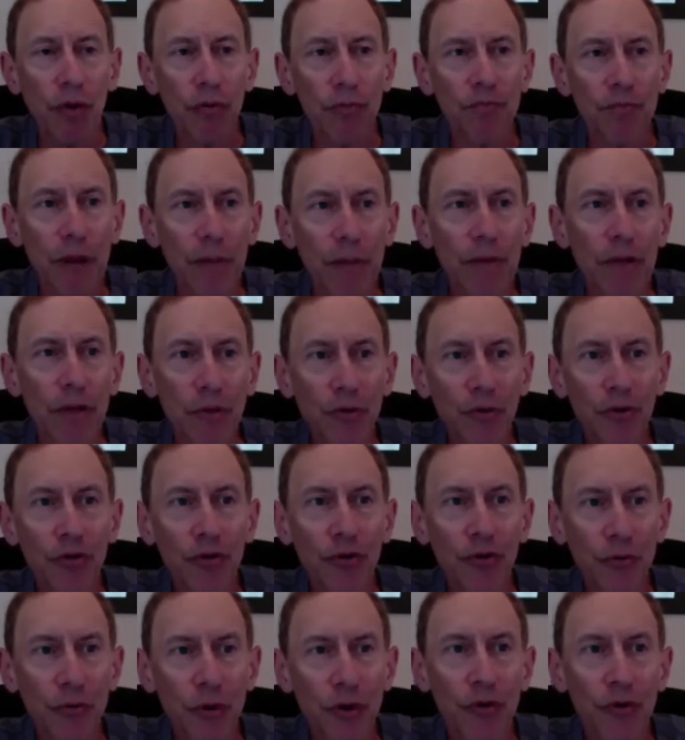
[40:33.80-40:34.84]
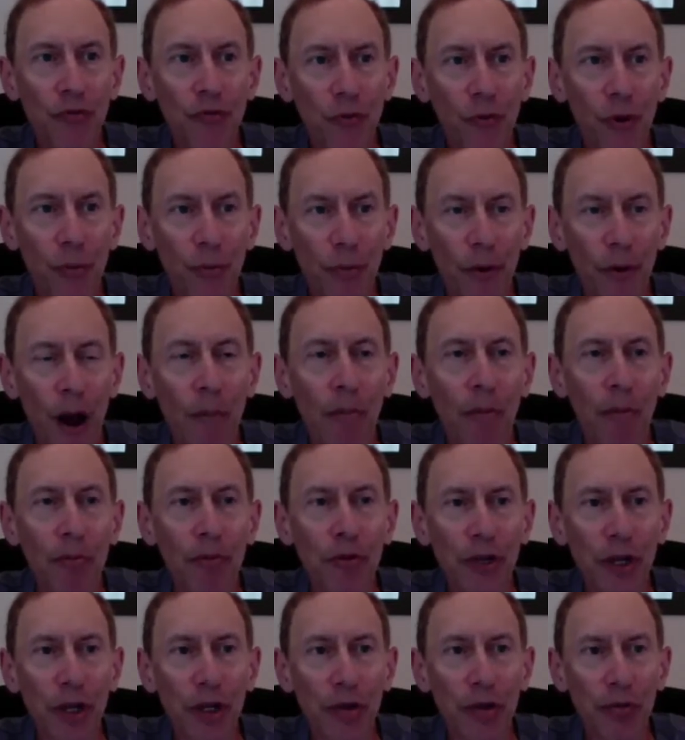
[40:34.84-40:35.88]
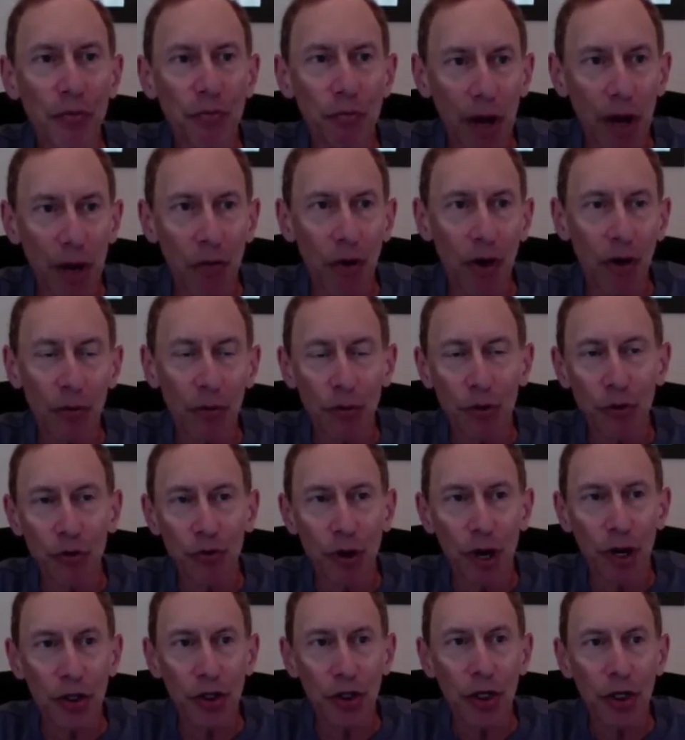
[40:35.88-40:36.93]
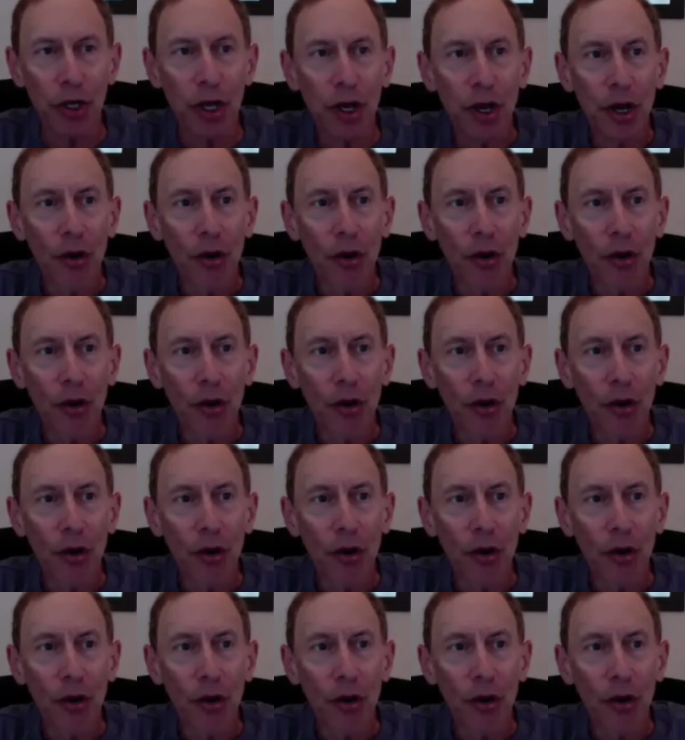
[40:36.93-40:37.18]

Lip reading: maybe there's 3 or 4 problems that you might want to address.